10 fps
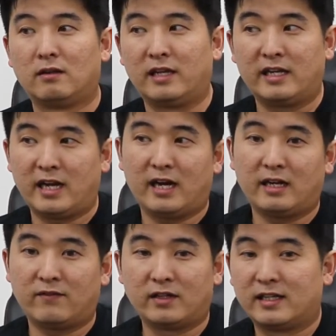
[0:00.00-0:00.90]
they
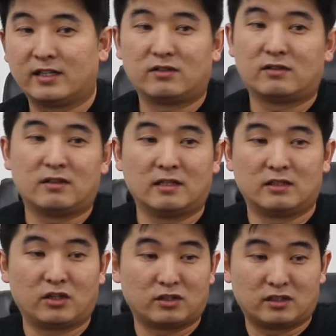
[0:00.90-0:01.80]
can't even get,
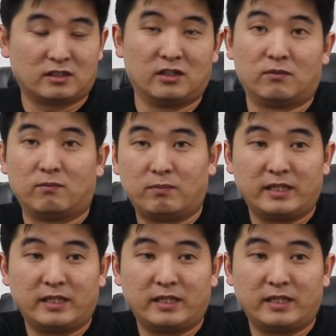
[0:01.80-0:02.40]
there's, you know,